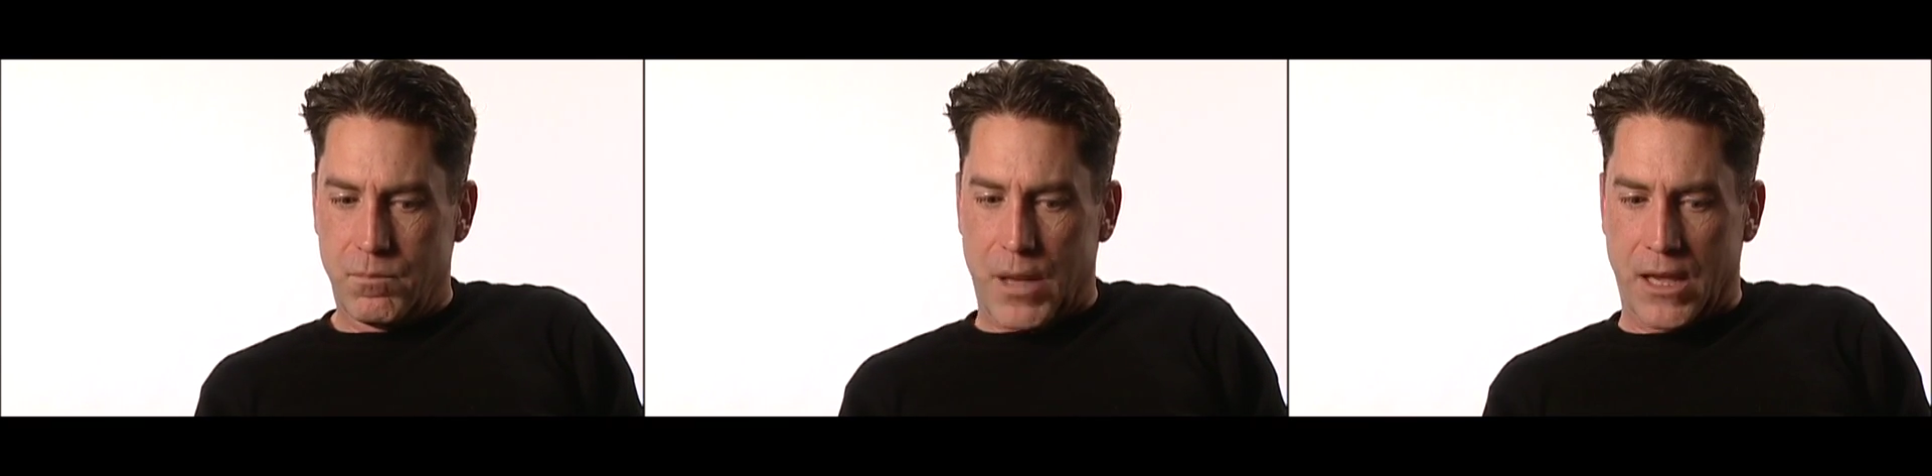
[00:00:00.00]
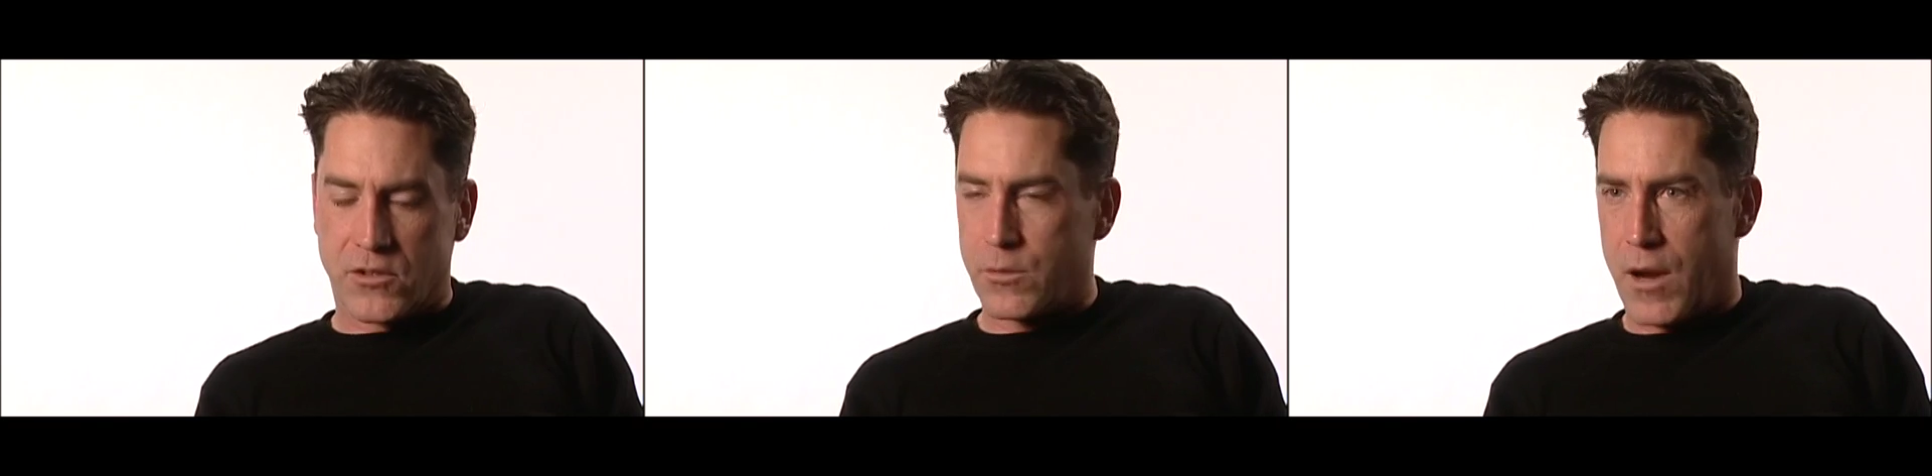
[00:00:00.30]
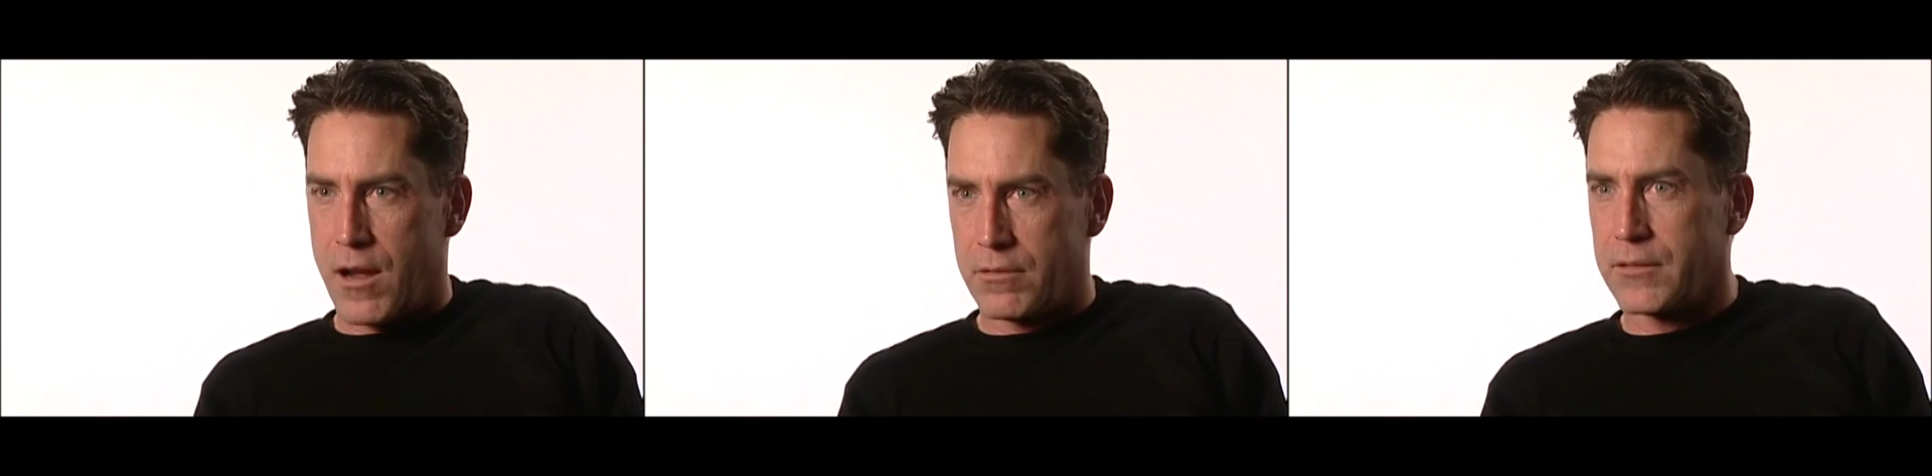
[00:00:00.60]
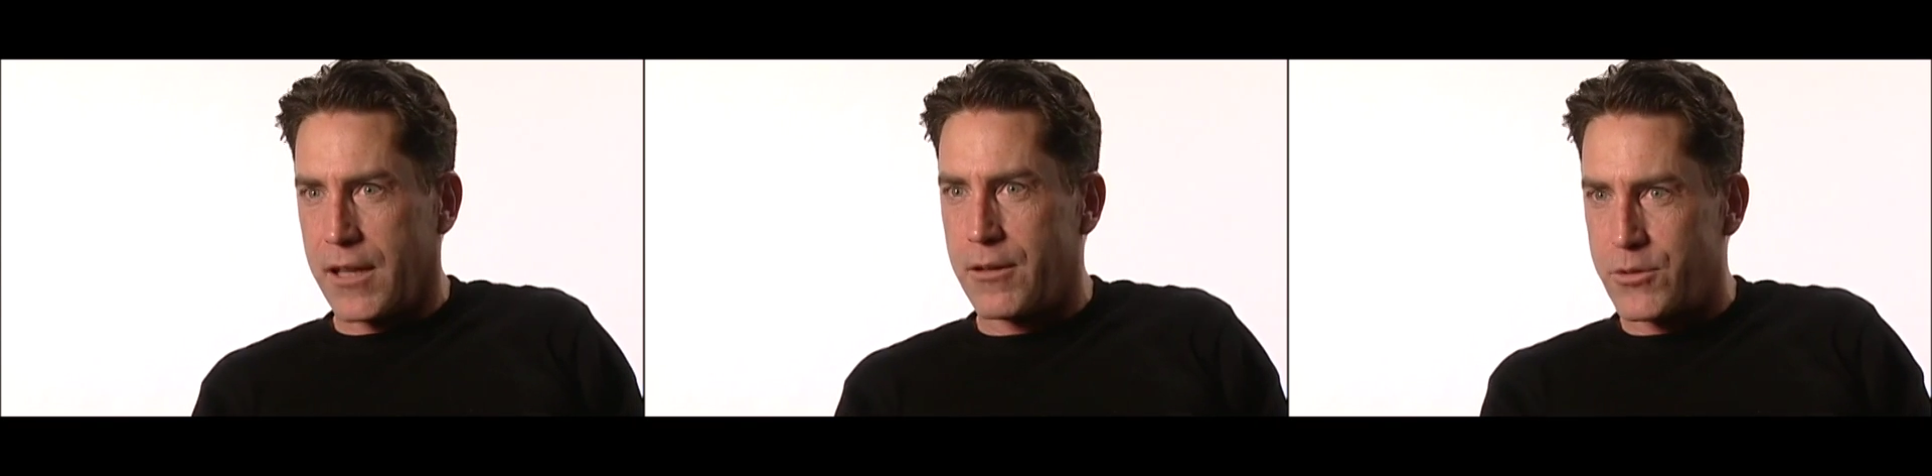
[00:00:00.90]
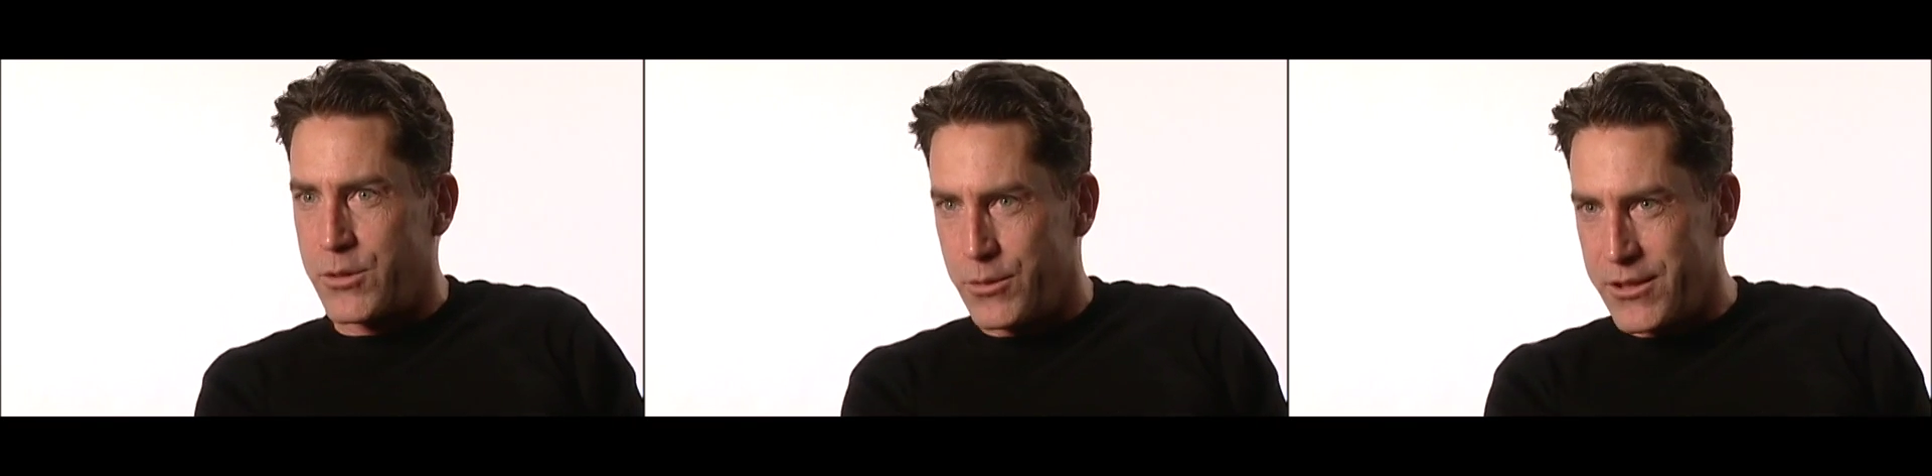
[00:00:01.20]
passed around how
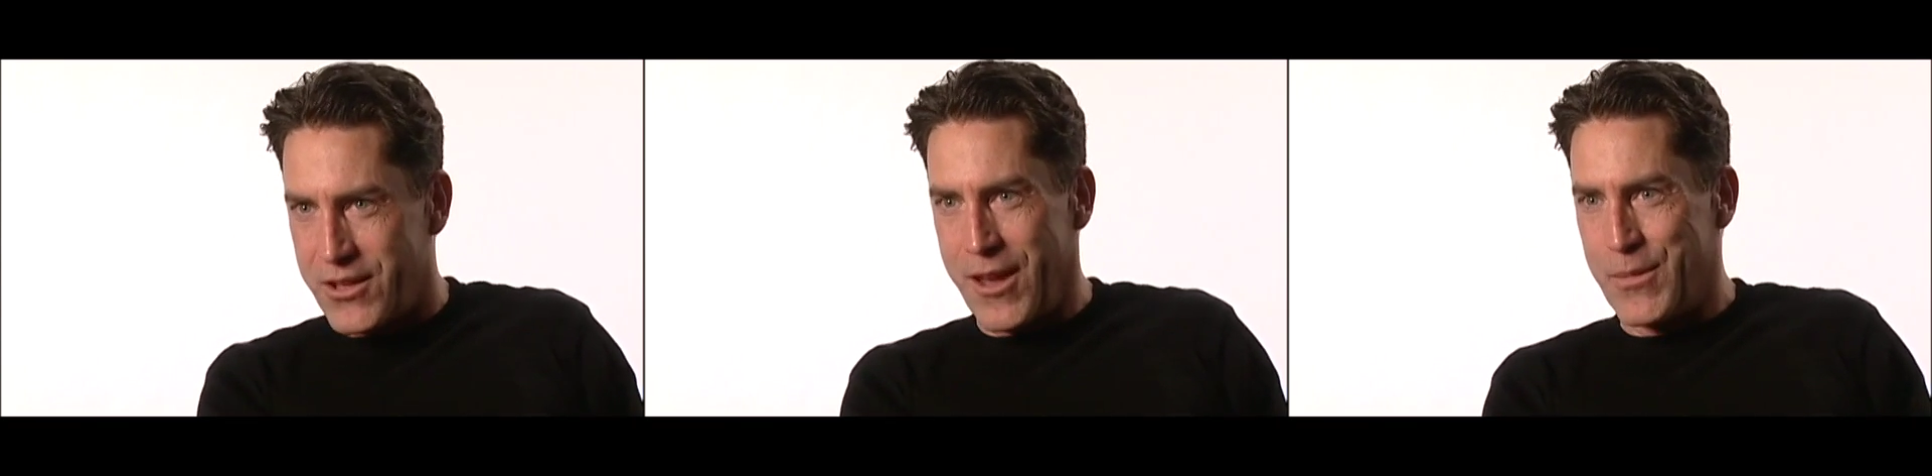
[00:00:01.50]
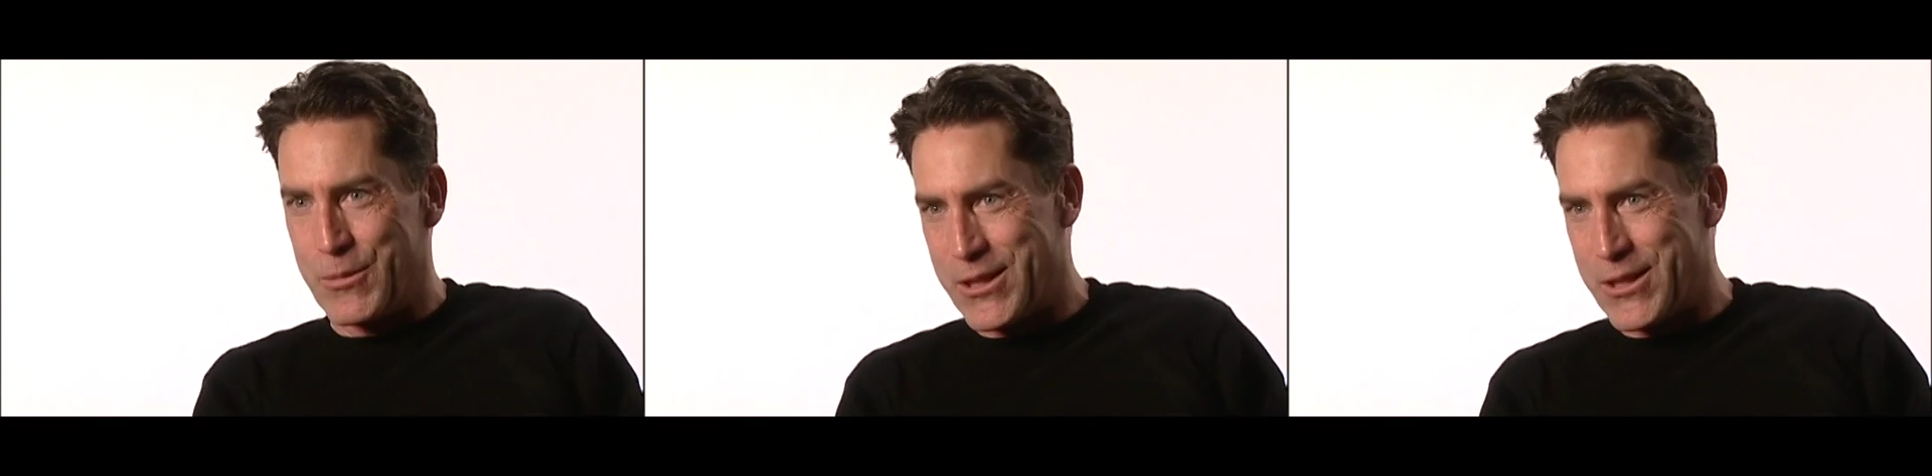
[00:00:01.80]
to examine